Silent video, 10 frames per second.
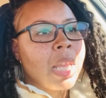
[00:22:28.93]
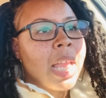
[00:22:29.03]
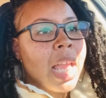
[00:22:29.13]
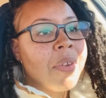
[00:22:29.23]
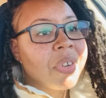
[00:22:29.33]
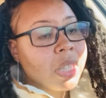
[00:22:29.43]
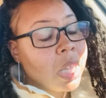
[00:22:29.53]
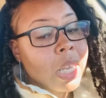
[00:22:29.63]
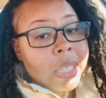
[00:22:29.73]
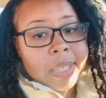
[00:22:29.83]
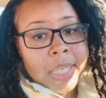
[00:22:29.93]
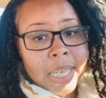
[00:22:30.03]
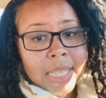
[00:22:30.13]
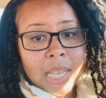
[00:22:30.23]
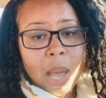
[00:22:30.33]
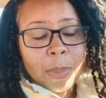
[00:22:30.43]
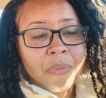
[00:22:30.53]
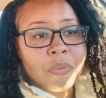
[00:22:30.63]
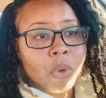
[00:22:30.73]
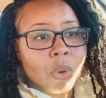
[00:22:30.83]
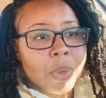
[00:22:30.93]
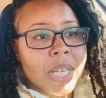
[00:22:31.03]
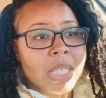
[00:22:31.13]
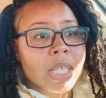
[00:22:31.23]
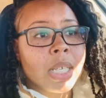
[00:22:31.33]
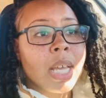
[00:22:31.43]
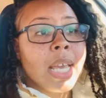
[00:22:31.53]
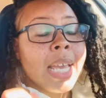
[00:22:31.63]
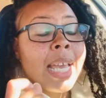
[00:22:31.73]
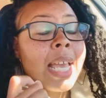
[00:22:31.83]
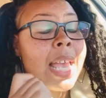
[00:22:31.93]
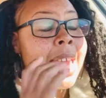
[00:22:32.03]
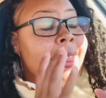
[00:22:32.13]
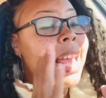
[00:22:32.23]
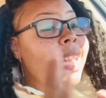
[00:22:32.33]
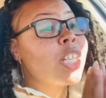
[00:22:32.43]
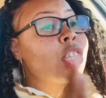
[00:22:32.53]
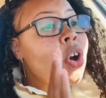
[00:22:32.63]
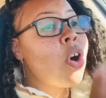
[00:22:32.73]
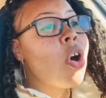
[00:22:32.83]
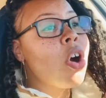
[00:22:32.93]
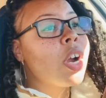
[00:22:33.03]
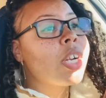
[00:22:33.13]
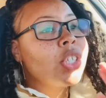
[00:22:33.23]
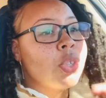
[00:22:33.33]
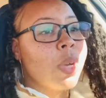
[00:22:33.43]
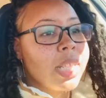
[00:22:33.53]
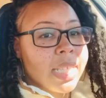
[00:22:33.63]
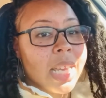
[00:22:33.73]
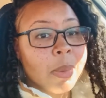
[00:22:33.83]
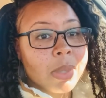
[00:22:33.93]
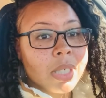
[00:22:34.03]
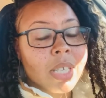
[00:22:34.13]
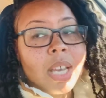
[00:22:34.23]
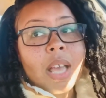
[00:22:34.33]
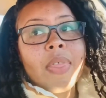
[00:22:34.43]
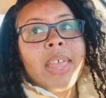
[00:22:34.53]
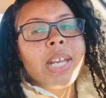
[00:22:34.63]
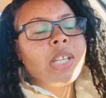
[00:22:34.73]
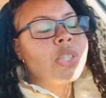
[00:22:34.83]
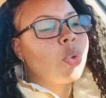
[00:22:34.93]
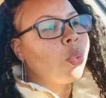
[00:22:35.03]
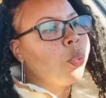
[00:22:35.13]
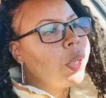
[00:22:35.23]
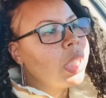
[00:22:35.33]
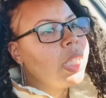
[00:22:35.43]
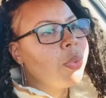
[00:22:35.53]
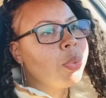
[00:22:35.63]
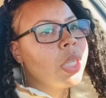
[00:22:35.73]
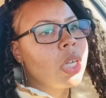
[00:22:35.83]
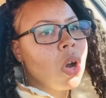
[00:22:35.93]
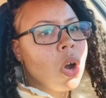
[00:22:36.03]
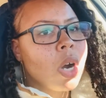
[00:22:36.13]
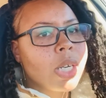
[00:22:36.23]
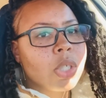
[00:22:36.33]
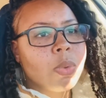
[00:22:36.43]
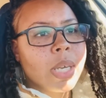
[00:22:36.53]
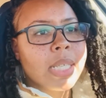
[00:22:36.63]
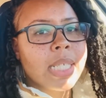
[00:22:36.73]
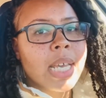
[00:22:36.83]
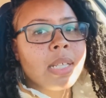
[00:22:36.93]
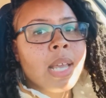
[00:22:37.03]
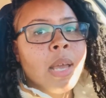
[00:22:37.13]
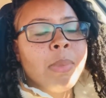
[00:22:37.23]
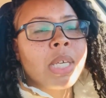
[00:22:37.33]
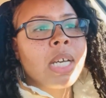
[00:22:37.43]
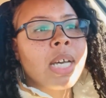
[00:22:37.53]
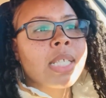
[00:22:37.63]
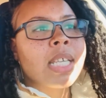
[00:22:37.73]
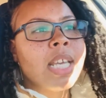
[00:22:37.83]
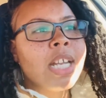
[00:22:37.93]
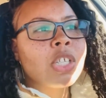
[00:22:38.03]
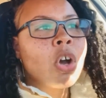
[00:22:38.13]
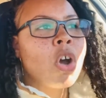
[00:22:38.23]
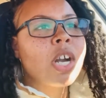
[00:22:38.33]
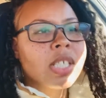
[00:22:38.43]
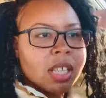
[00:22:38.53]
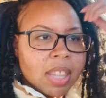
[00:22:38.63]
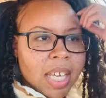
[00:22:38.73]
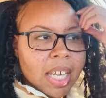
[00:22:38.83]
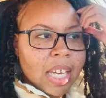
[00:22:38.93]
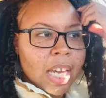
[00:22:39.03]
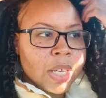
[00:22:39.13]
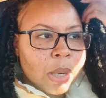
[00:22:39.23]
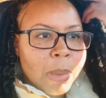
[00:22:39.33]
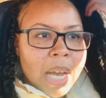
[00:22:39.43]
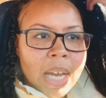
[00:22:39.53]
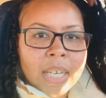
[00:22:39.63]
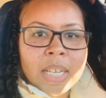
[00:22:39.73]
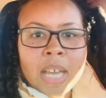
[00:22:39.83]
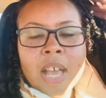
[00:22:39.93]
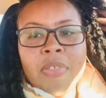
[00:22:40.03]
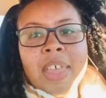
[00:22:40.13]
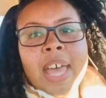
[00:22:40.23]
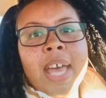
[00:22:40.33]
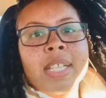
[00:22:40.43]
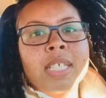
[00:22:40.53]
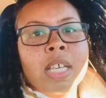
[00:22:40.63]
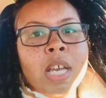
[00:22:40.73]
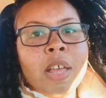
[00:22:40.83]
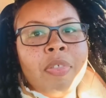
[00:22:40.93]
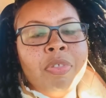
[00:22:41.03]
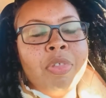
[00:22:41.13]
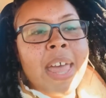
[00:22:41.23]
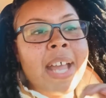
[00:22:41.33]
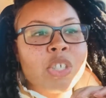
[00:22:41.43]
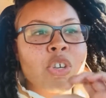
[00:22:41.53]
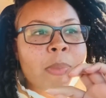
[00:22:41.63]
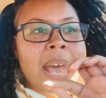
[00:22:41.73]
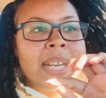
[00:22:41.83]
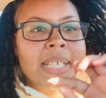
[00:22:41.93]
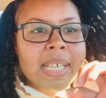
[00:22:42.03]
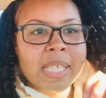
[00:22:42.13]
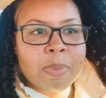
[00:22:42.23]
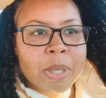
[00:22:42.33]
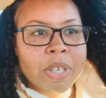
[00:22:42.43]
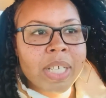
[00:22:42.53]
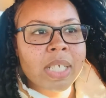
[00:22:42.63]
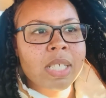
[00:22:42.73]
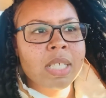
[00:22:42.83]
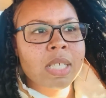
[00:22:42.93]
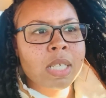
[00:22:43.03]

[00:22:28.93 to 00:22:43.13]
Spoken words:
everything does happen for a reason. And that is hard to accept. That is really, really hard to accept, because it is hard to think in your mind that that traumatic experience